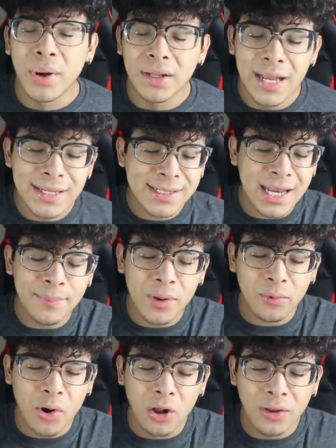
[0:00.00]
But let's keep
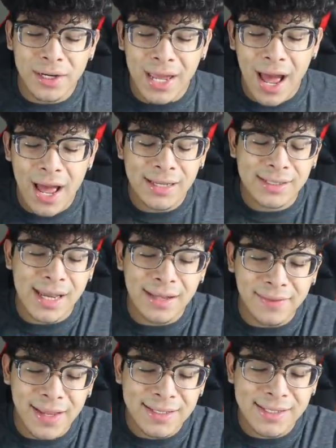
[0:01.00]
it rolling, guys,
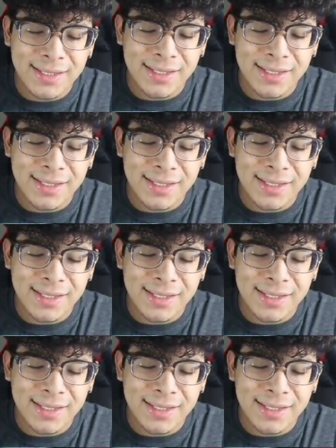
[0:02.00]
and let's